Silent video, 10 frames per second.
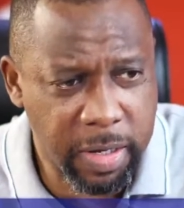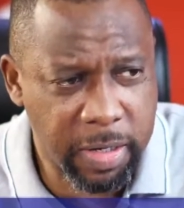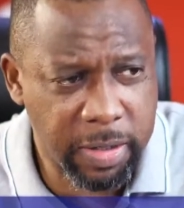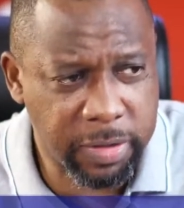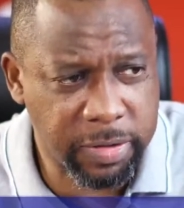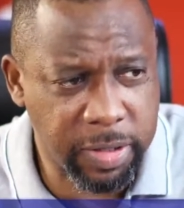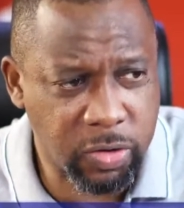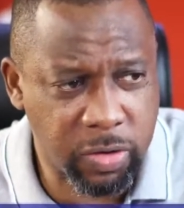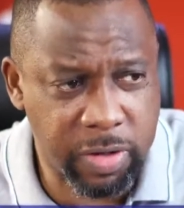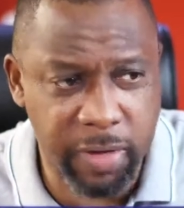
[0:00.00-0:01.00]
And it
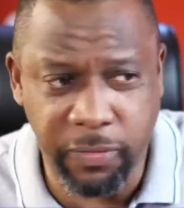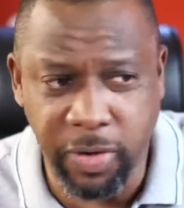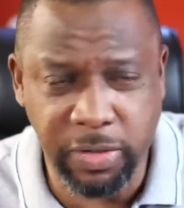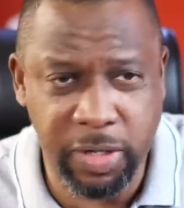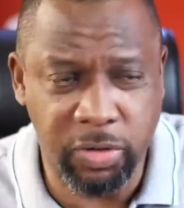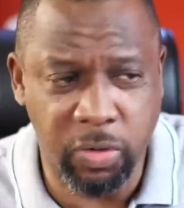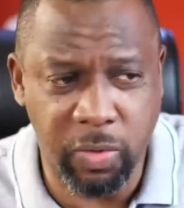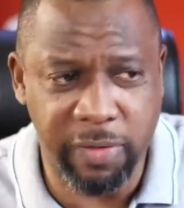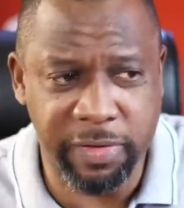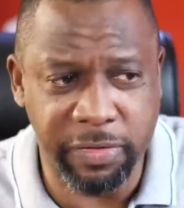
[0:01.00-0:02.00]
says, therefore I say to you,
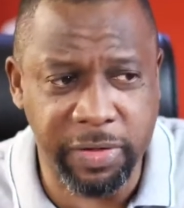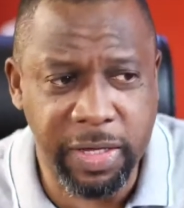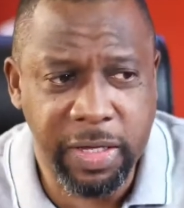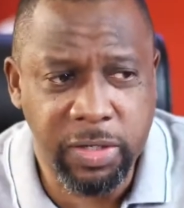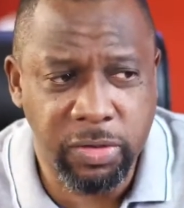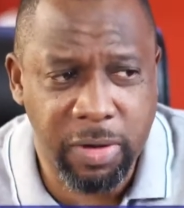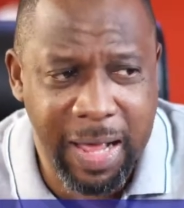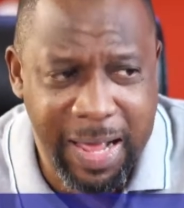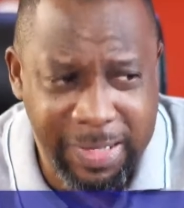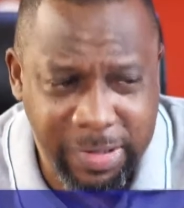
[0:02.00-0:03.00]
whatever things you
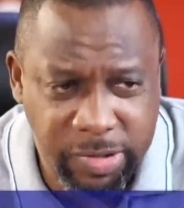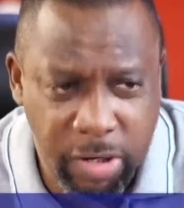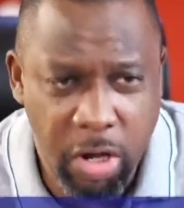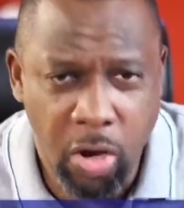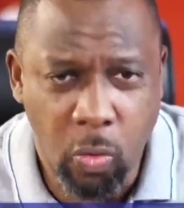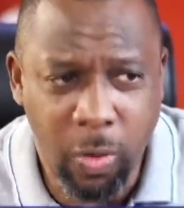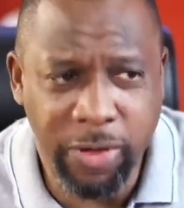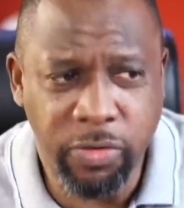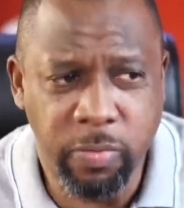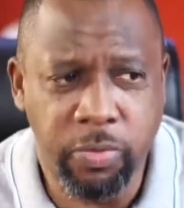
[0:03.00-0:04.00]
ask
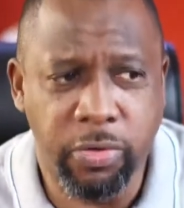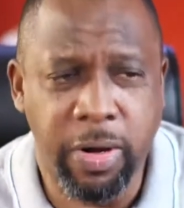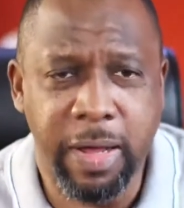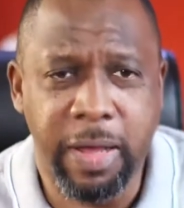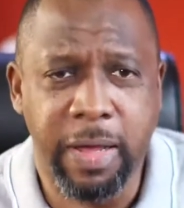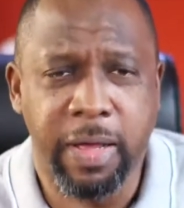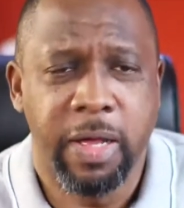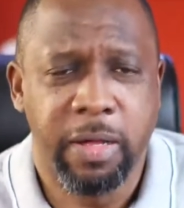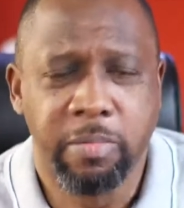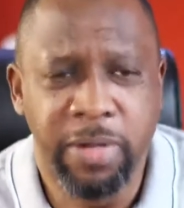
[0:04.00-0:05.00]
when you pray,
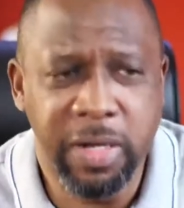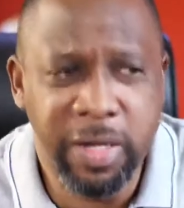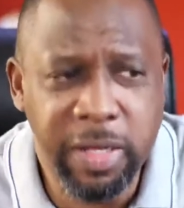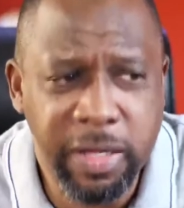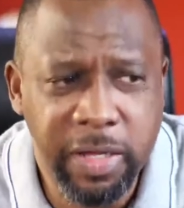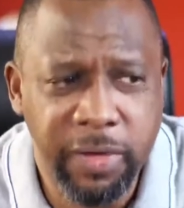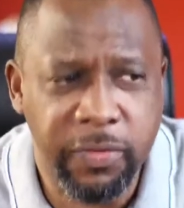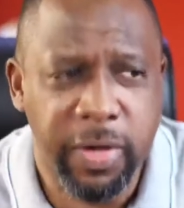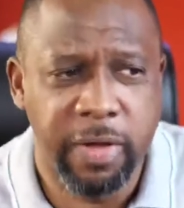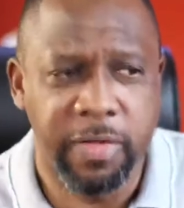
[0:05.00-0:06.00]

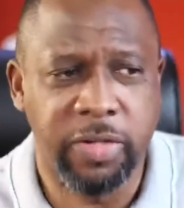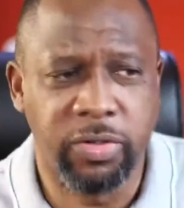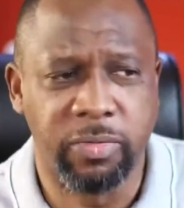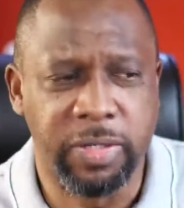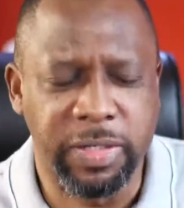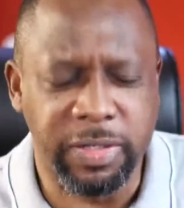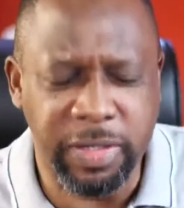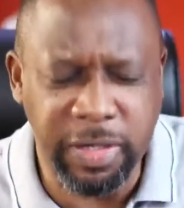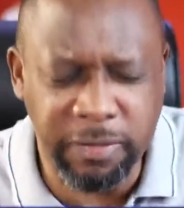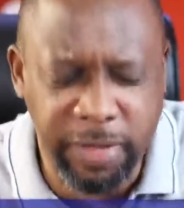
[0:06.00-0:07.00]
believe that you
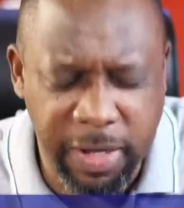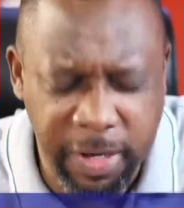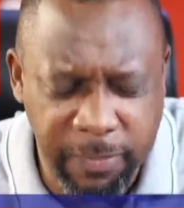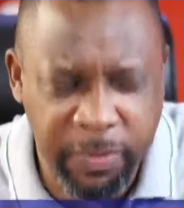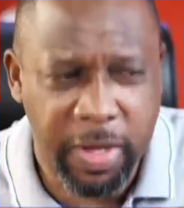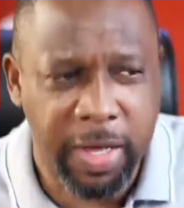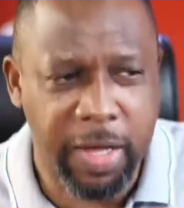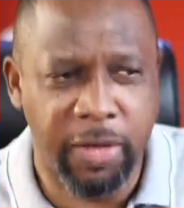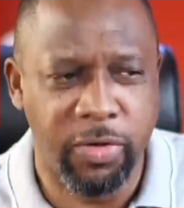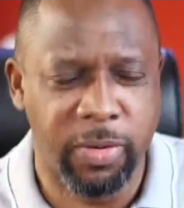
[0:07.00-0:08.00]
receive them
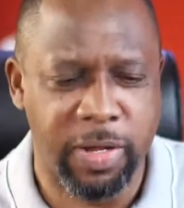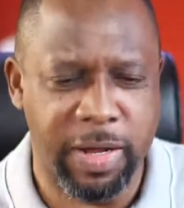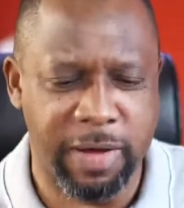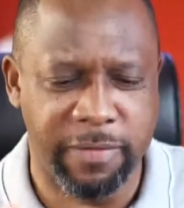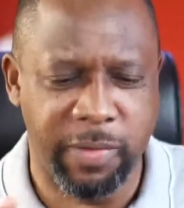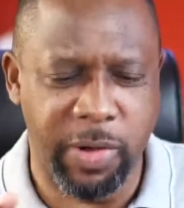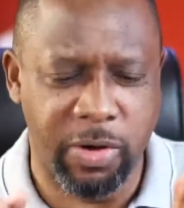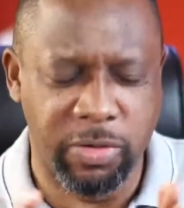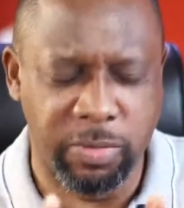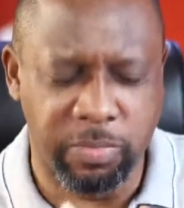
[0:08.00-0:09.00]
and you will have them. I'm
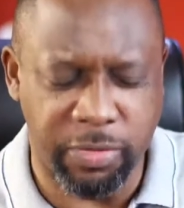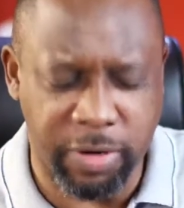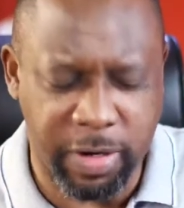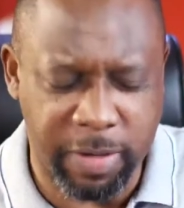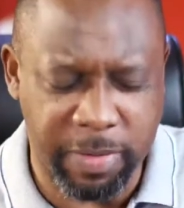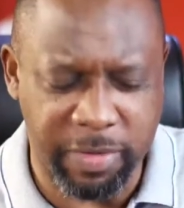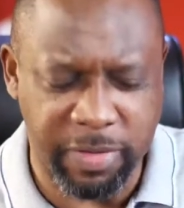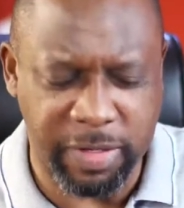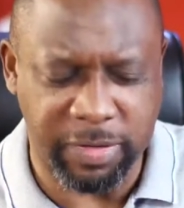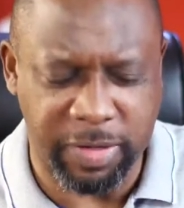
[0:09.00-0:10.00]
going to pray
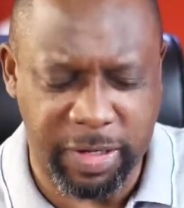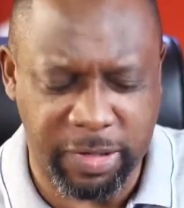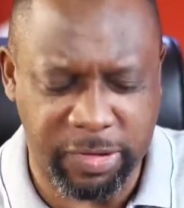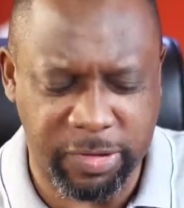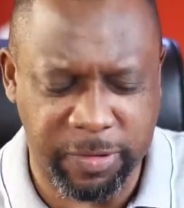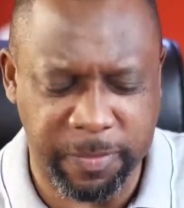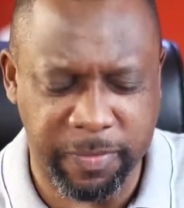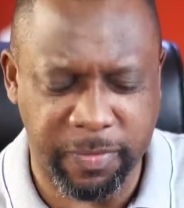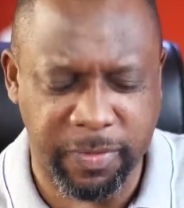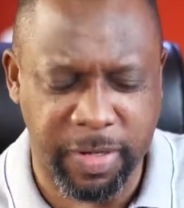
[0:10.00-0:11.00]
about these things.
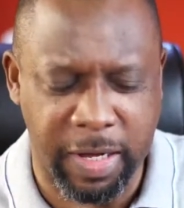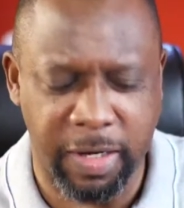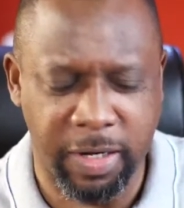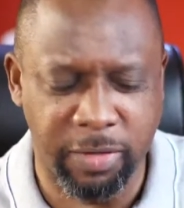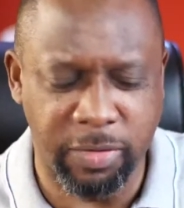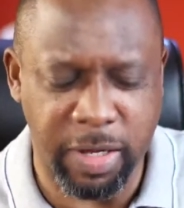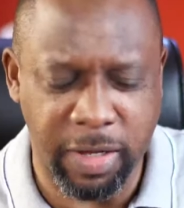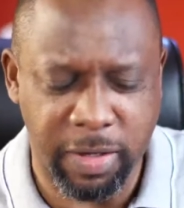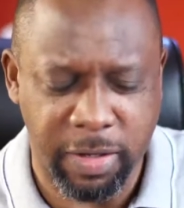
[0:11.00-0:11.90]
Hallelujah.